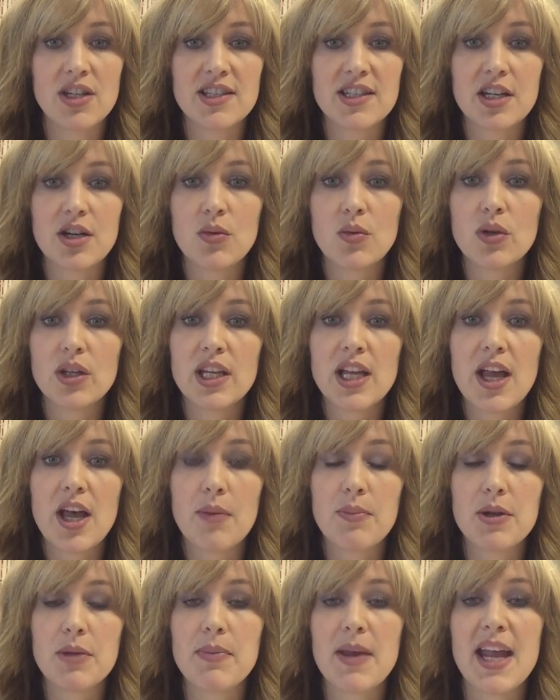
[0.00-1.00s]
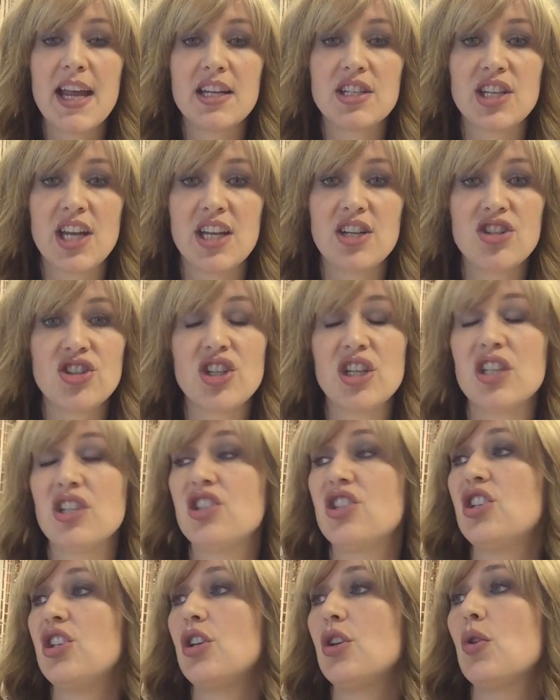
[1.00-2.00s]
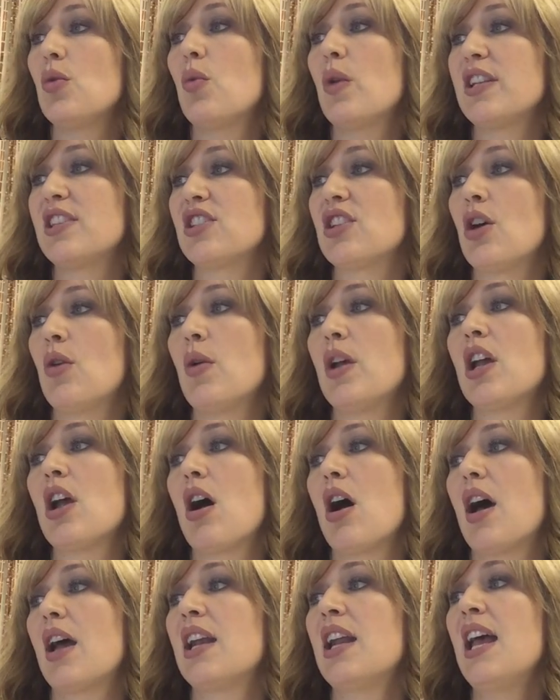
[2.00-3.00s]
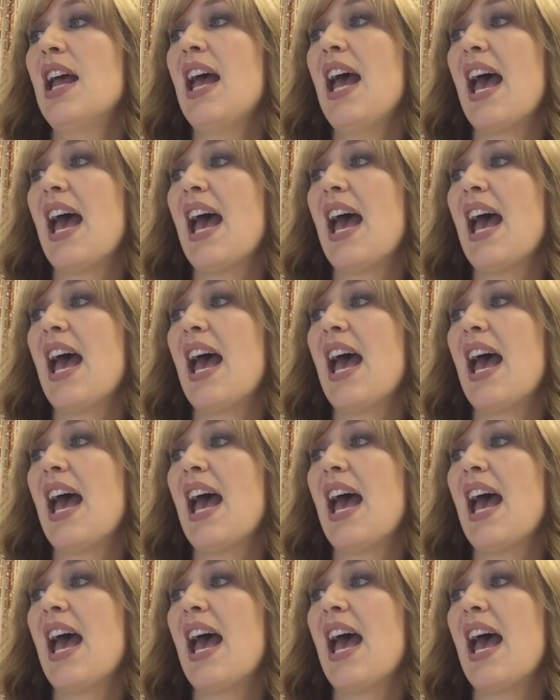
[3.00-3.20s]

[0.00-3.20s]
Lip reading: It's going to really help you pay attention to what's going on,